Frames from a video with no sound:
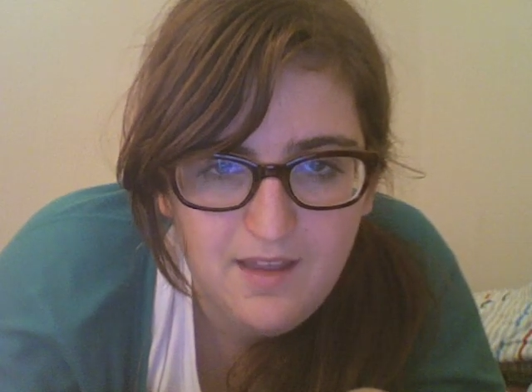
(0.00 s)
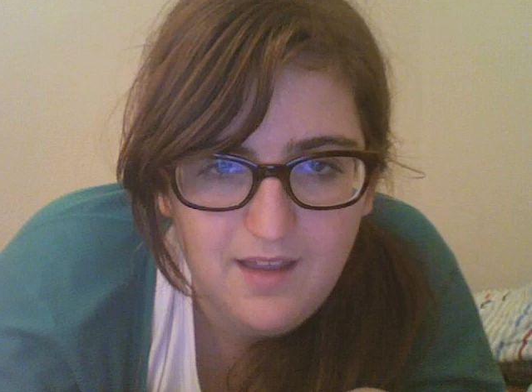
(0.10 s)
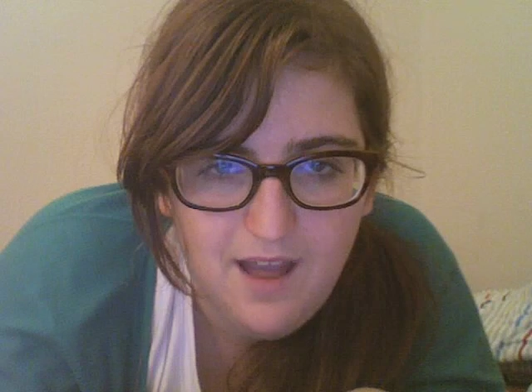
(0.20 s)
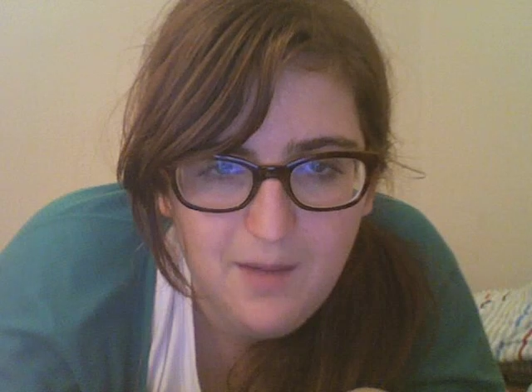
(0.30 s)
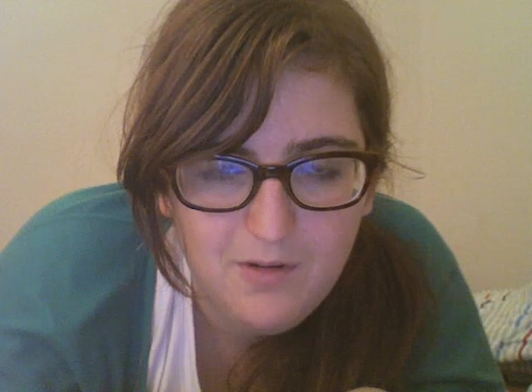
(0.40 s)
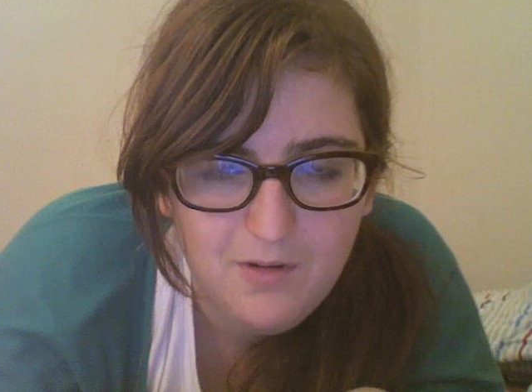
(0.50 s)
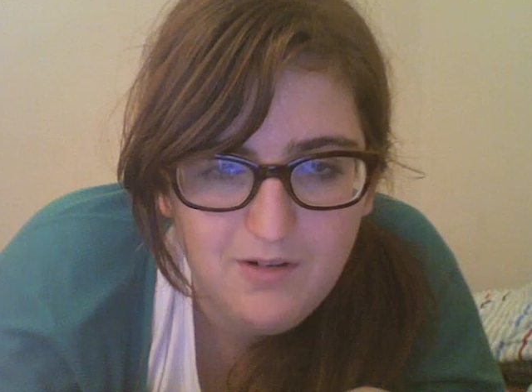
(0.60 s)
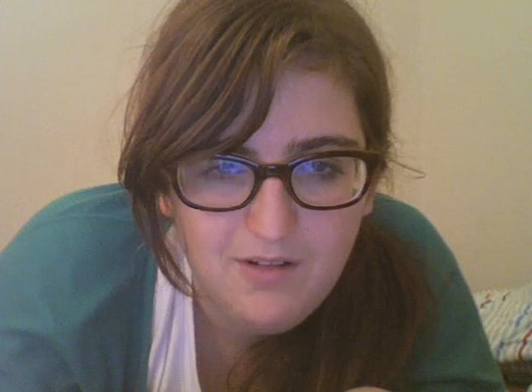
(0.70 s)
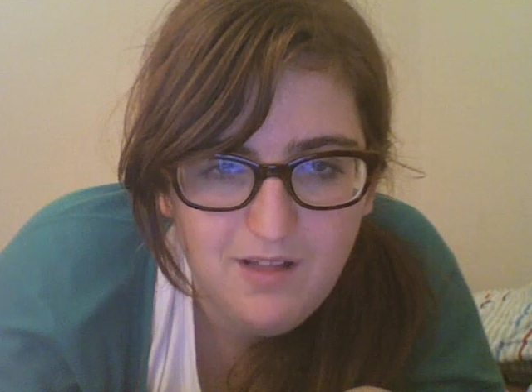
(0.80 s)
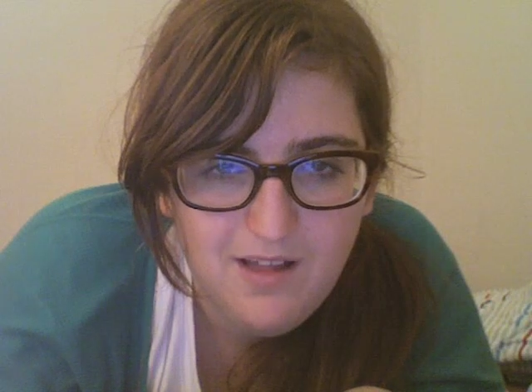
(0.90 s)
I
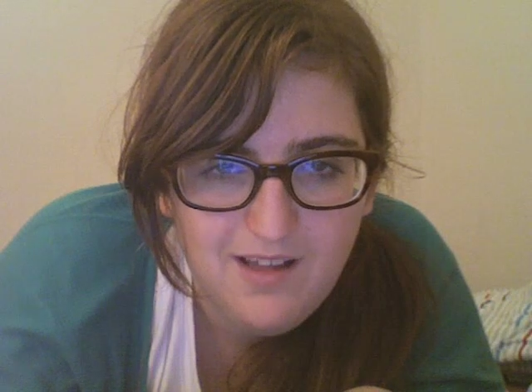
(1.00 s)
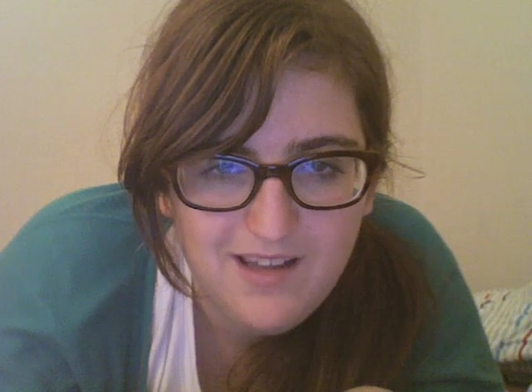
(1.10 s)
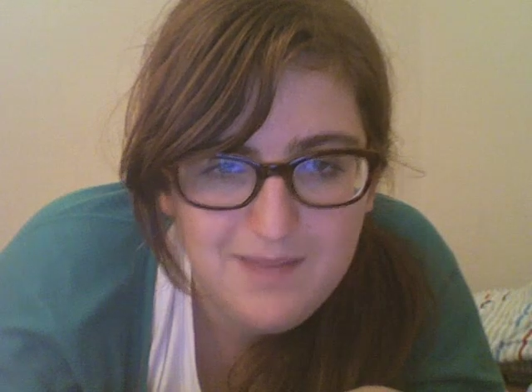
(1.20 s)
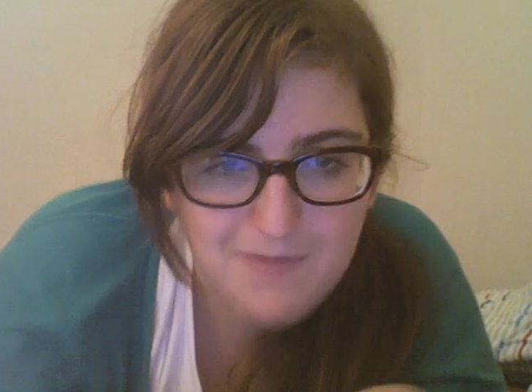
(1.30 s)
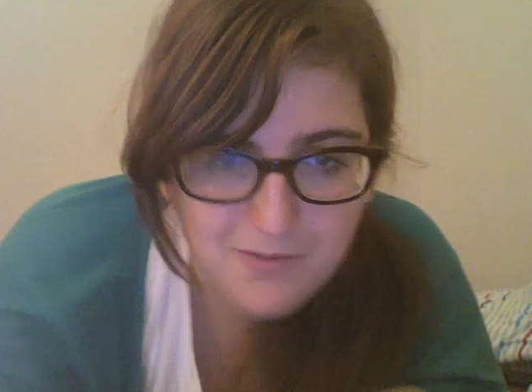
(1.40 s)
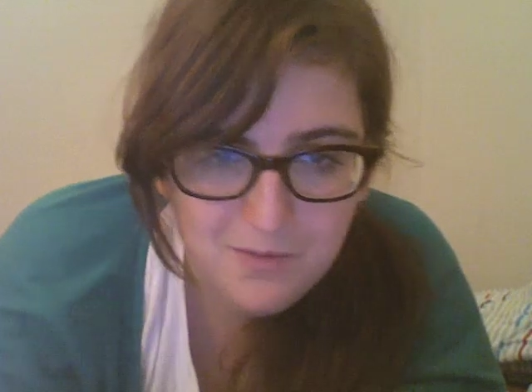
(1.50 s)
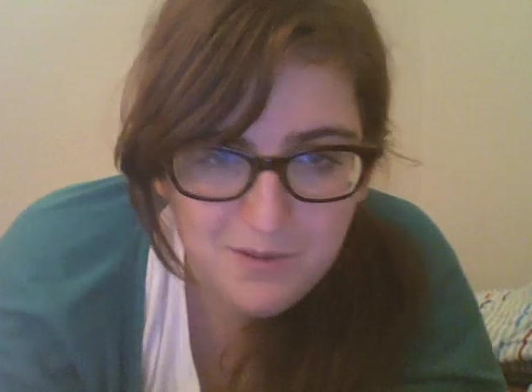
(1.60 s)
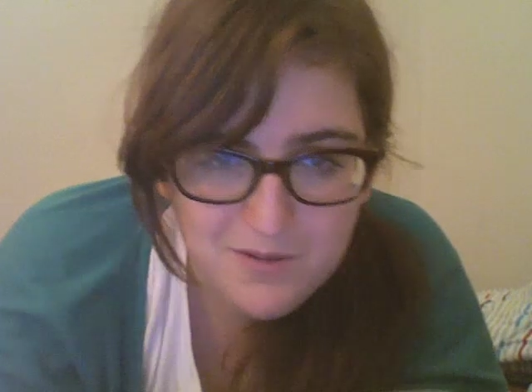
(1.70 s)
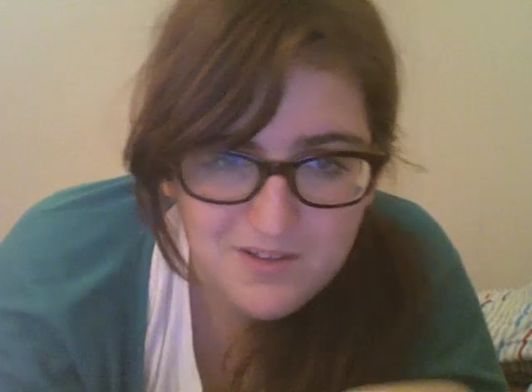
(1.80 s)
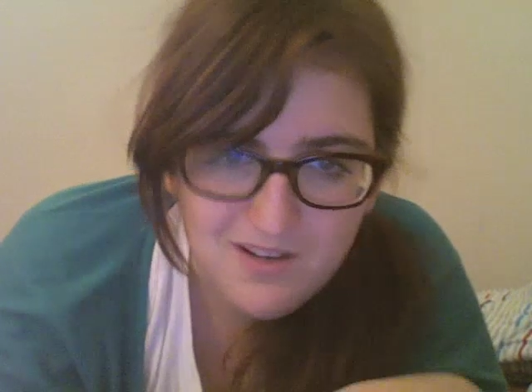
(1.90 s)
will keep everyone
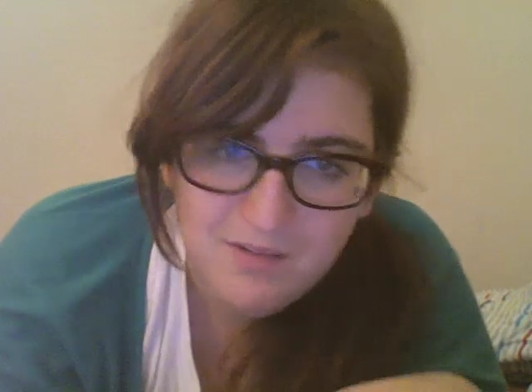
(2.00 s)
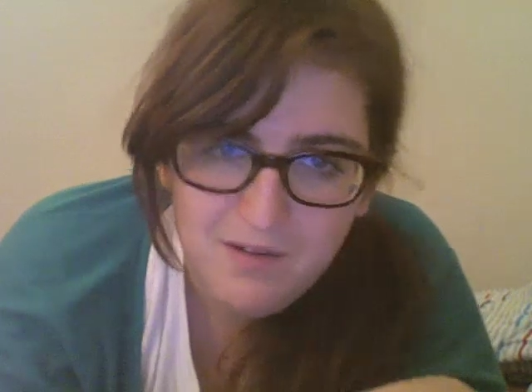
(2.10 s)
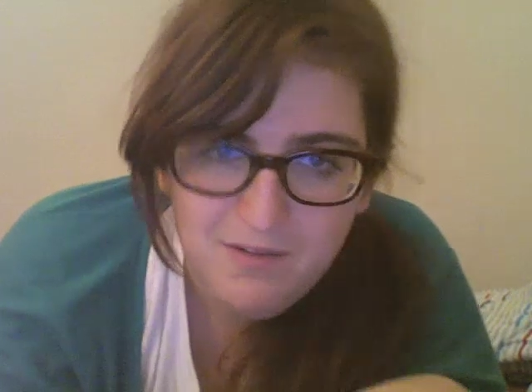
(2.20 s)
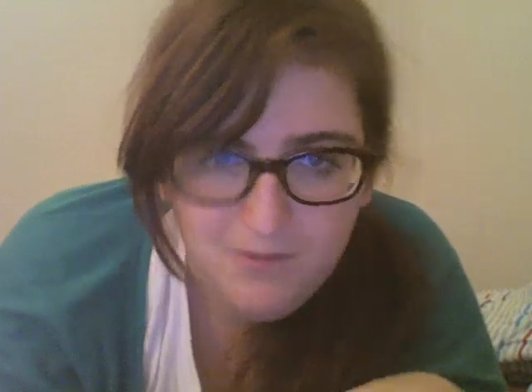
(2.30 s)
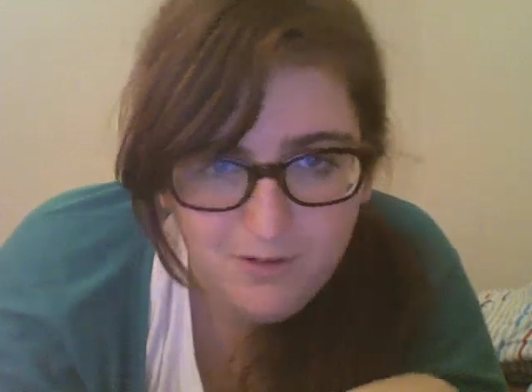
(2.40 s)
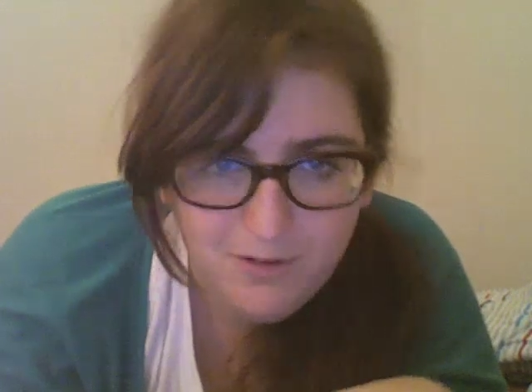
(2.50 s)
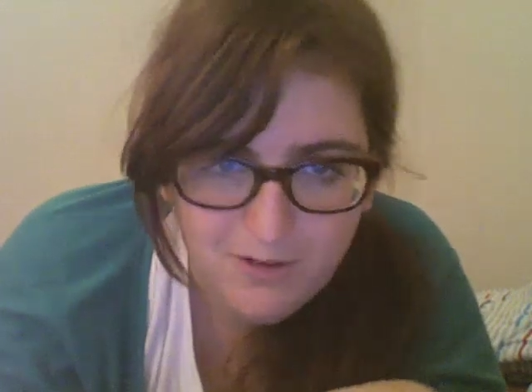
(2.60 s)
posted on my further